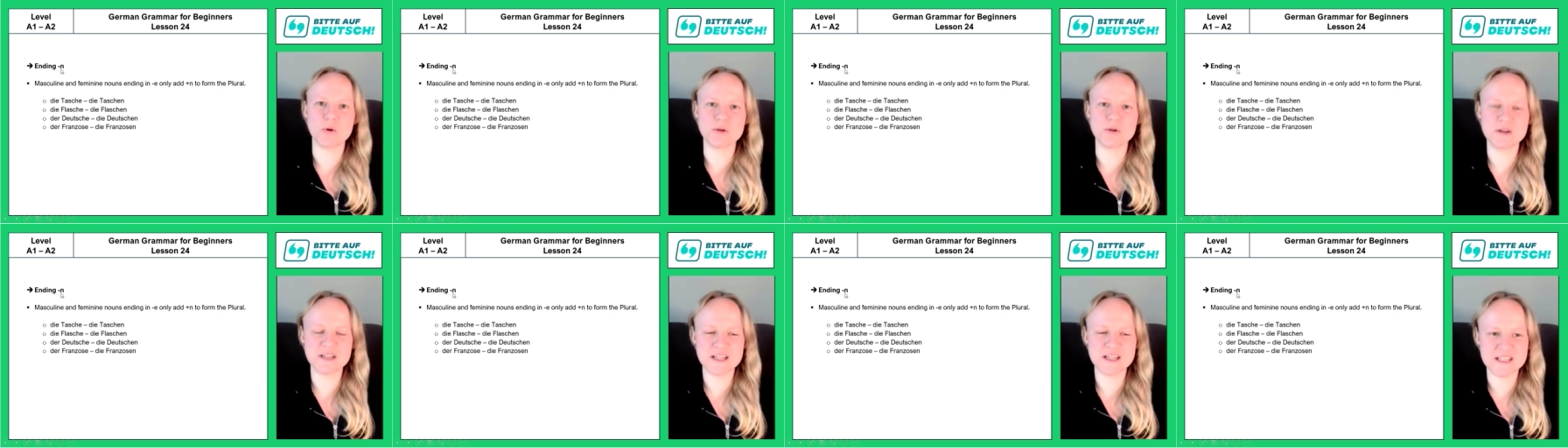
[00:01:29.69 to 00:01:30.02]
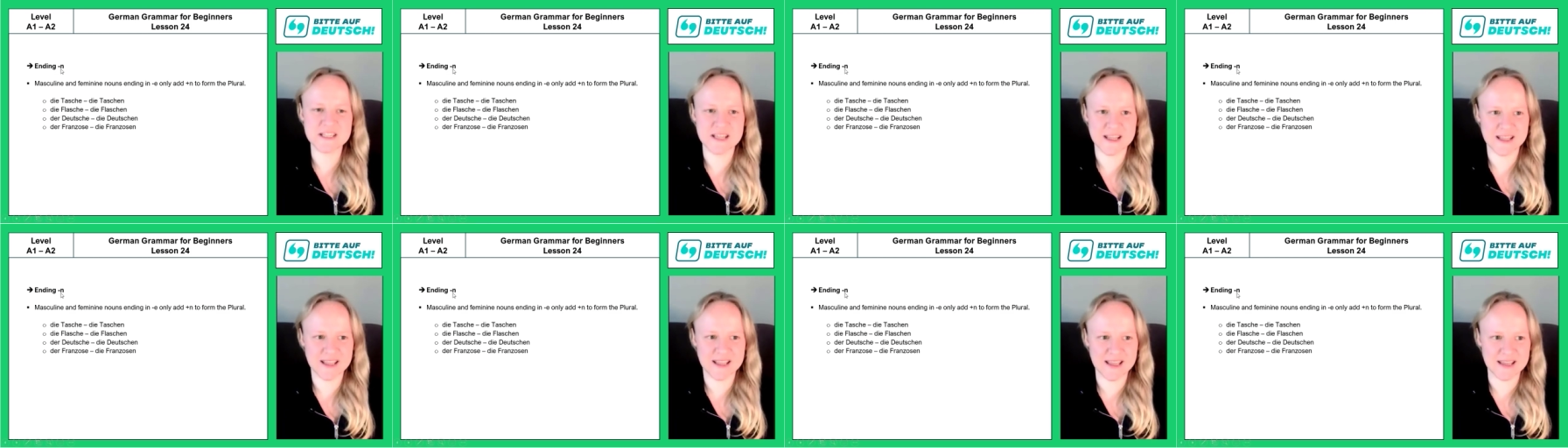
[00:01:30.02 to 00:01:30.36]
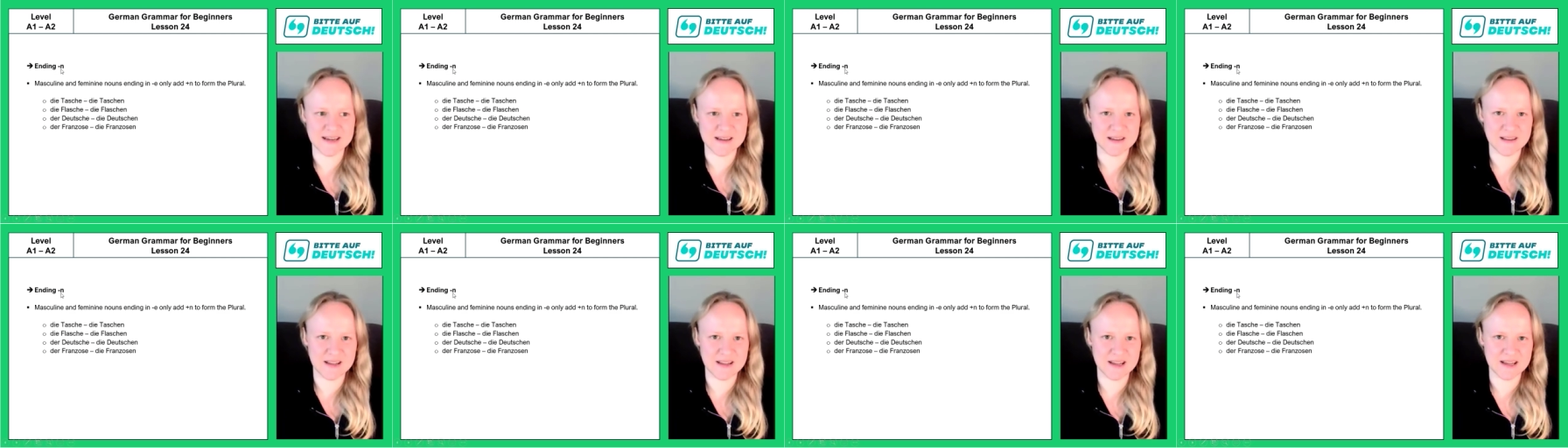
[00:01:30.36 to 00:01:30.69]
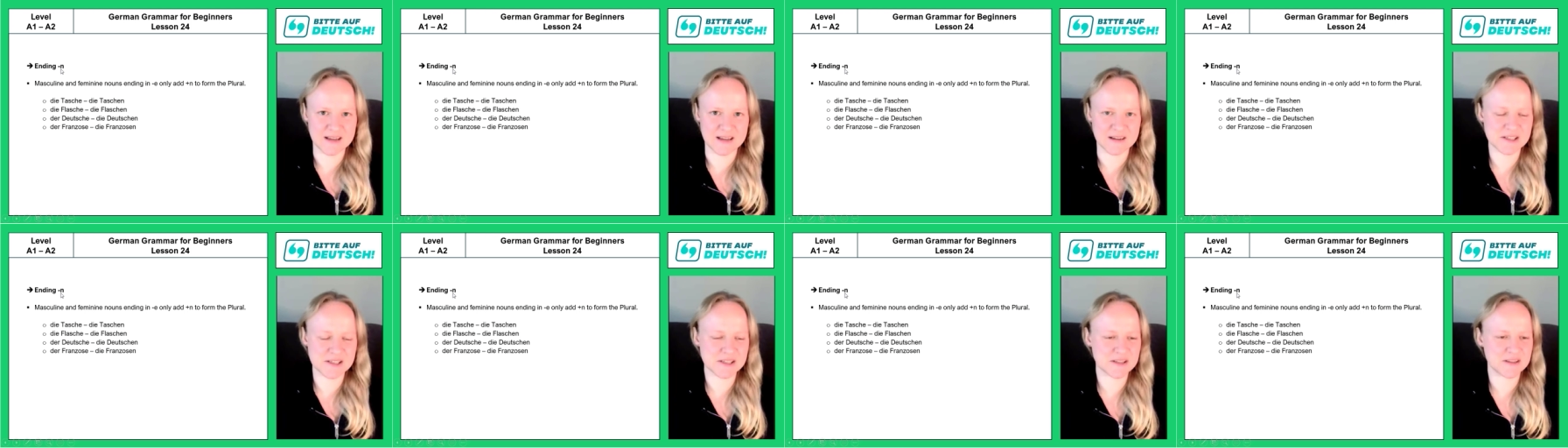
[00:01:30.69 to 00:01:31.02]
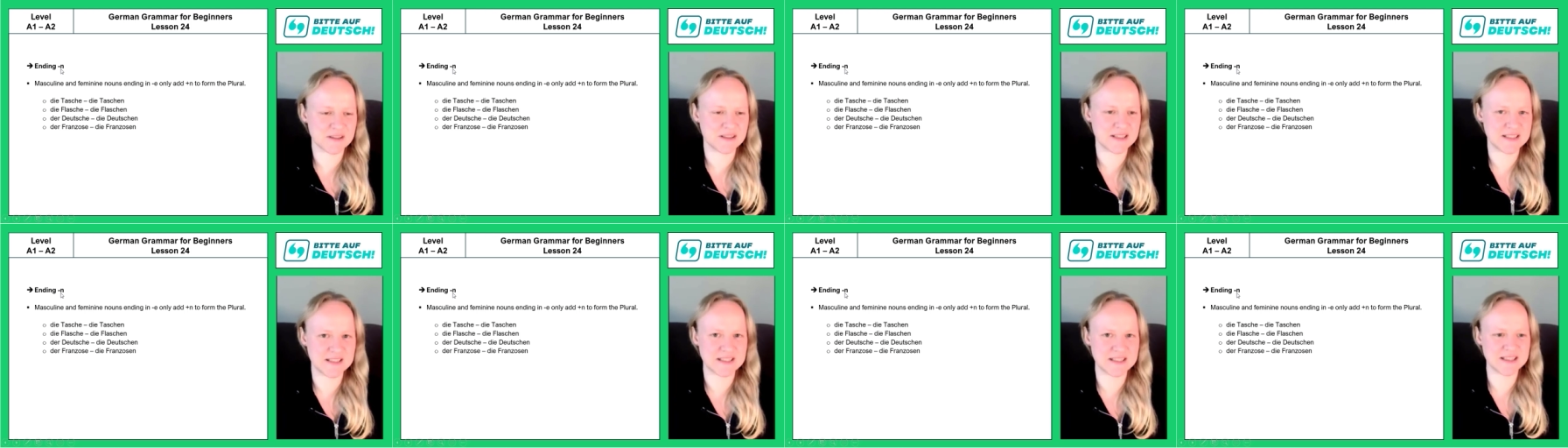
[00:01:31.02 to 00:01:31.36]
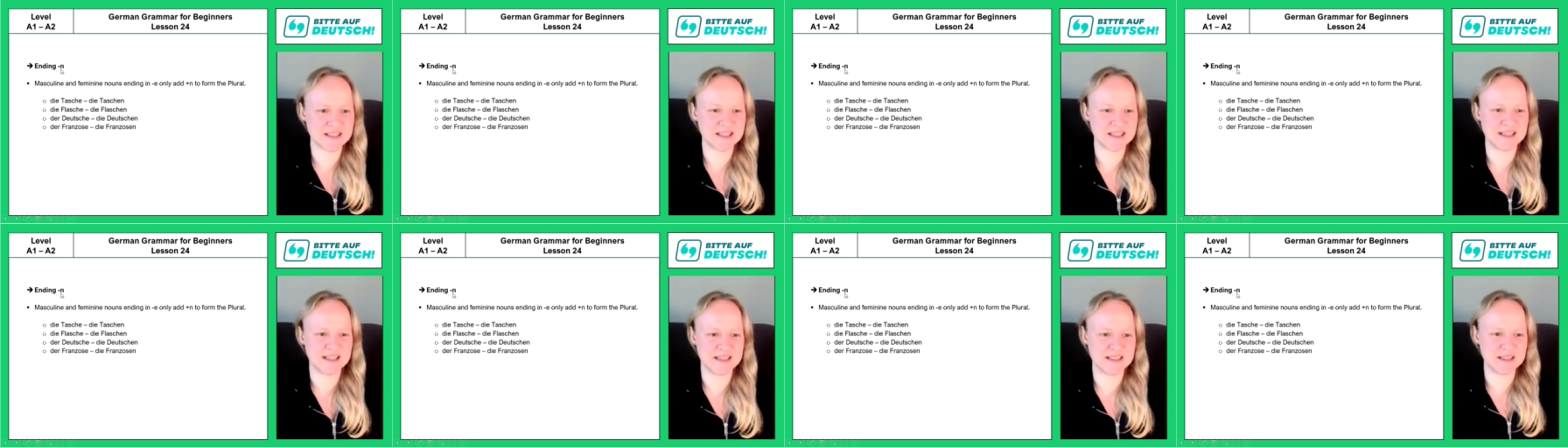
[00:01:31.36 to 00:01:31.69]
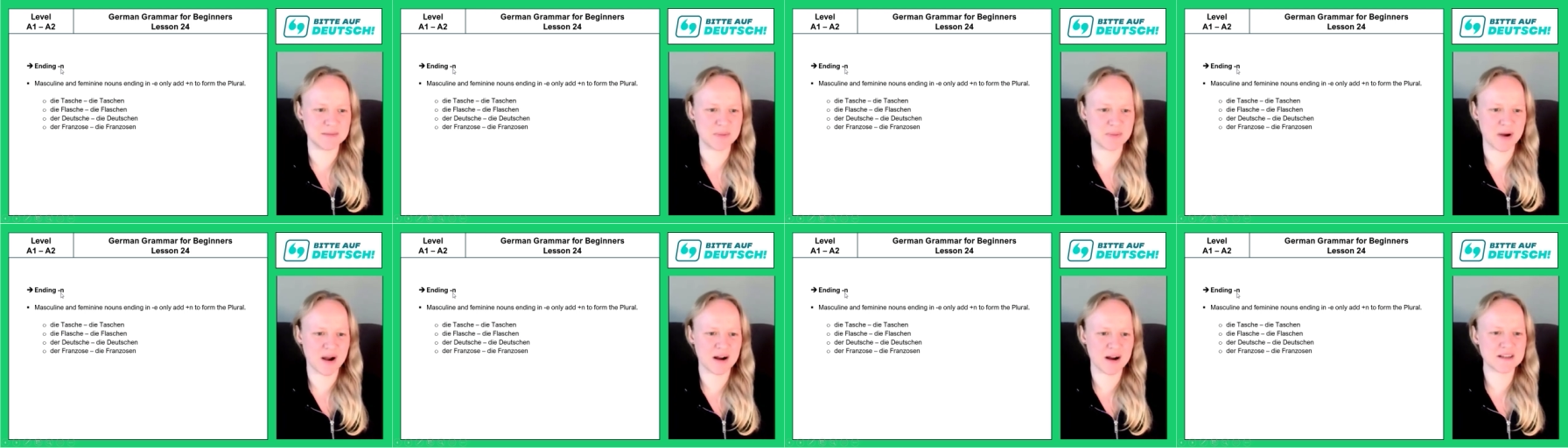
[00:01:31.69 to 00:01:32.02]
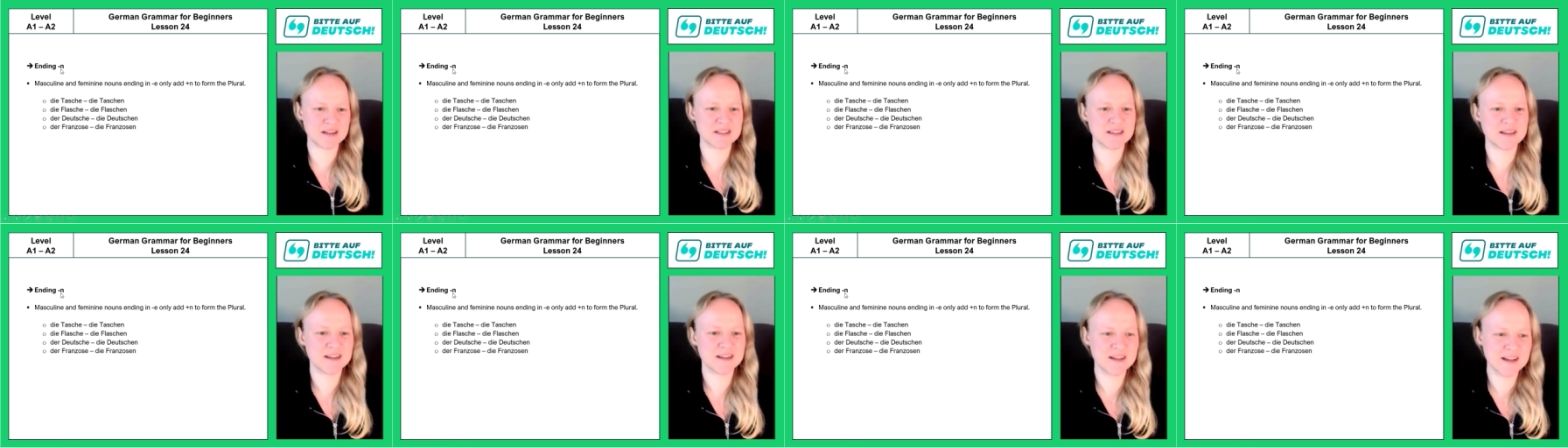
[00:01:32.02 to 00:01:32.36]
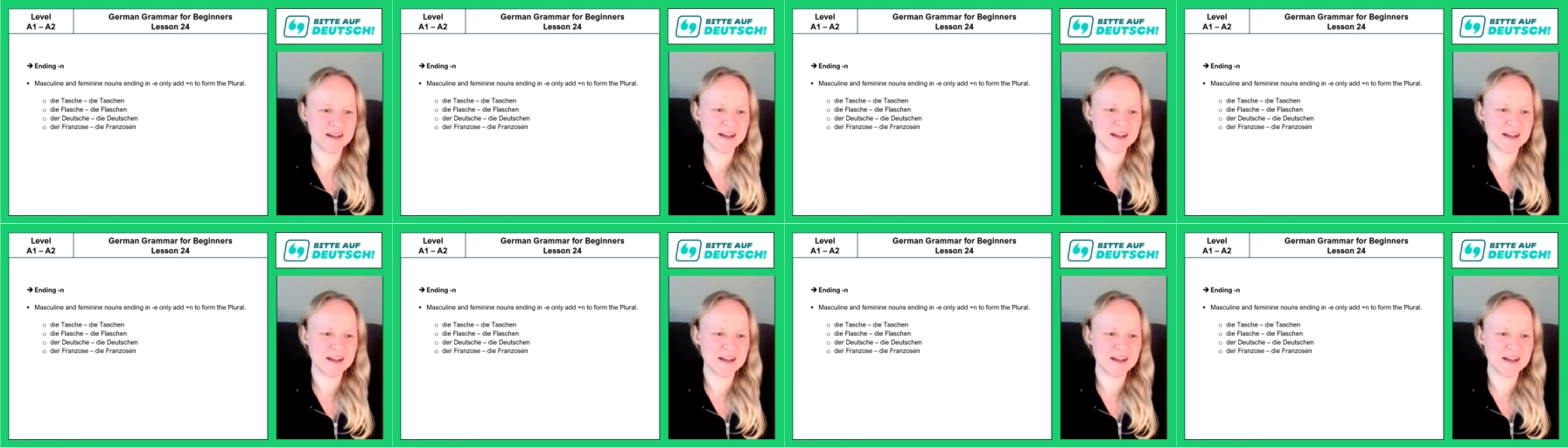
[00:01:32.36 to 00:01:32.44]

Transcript: only take n in the end. This is the easy part.